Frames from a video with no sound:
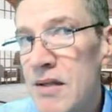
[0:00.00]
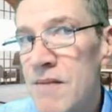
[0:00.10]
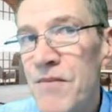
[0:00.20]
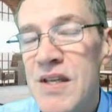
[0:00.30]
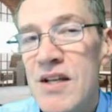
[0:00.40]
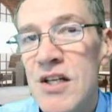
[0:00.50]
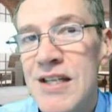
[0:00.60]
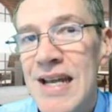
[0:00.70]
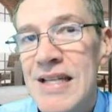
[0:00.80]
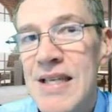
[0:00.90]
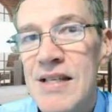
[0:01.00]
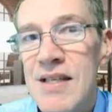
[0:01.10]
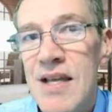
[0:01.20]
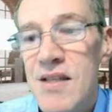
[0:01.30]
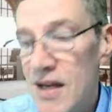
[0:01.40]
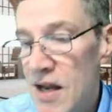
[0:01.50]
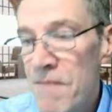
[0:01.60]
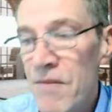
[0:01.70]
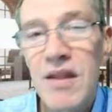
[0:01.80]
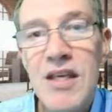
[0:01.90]
Section 10.6 says that
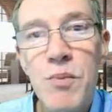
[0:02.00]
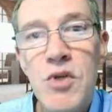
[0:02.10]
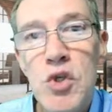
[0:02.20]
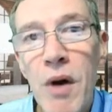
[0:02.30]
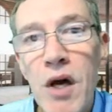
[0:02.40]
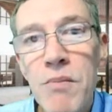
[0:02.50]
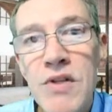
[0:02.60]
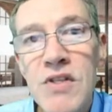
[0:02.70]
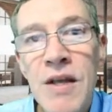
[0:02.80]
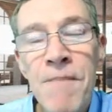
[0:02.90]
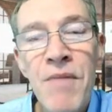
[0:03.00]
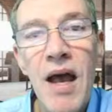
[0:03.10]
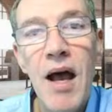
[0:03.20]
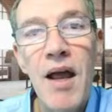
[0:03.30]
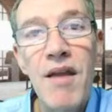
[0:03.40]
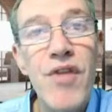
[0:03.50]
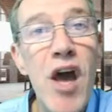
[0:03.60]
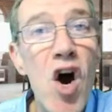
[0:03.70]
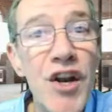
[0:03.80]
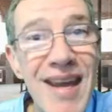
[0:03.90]
these postponements, if
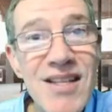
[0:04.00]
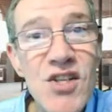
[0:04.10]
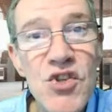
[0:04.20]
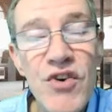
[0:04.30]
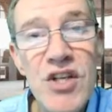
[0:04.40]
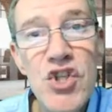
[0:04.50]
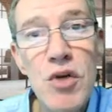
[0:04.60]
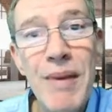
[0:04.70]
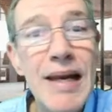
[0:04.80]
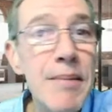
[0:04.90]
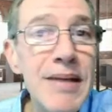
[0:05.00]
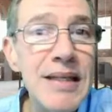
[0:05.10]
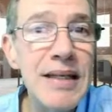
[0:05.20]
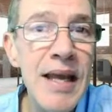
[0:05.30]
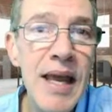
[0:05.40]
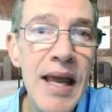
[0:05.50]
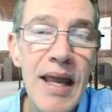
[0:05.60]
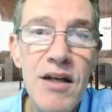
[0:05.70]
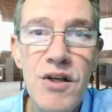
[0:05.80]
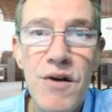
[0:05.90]
they are necessary, should be limited
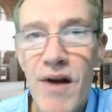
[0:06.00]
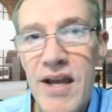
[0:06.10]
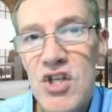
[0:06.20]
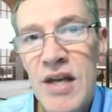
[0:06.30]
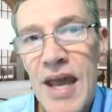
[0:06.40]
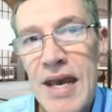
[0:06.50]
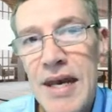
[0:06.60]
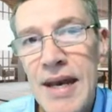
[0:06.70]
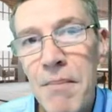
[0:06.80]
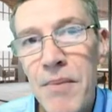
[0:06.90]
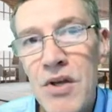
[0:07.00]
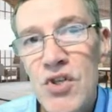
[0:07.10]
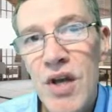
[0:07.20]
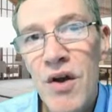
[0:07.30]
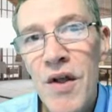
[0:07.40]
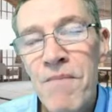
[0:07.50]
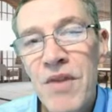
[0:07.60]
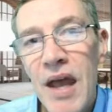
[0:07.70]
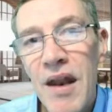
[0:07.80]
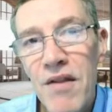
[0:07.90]
in duration and number. So,
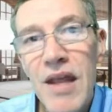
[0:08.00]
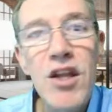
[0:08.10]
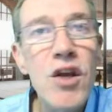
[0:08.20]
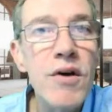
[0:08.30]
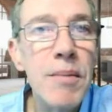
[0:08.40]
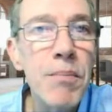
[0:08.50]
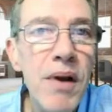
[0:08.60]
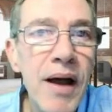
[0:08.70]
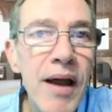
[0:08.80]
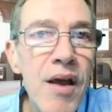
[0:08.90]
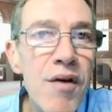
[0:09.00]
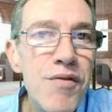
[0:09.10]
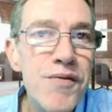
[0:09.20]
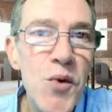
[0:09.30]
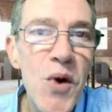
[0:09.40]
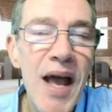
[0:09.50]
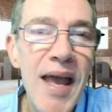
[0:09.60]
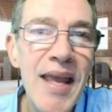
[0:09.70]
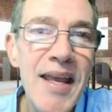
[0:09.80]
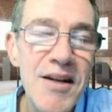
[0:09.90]
and then you could apply for
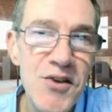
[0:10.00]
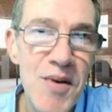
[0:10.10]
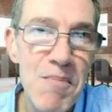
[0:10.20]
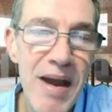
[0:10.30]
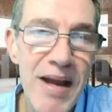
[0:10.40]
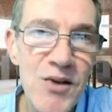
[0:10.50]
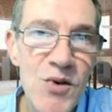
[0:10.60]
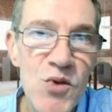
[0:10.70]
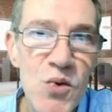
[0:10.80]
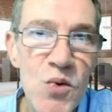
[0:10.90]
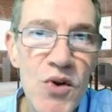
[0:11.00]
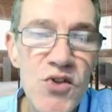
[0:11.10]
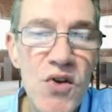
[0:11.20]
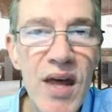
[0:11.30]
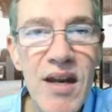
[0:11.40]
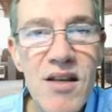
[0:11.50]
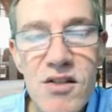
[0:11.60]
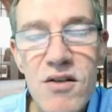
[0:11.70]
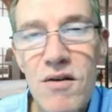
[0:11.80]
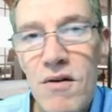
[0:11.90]
a interim maintenance order. So that is
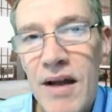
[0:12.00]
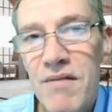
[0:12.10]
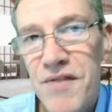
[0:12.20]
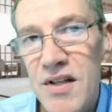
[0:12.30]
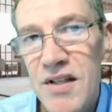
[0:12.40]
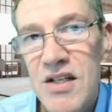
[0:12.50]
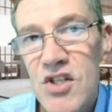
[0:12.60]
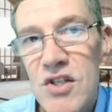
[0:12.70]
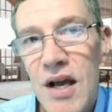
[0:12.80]
to your advantage.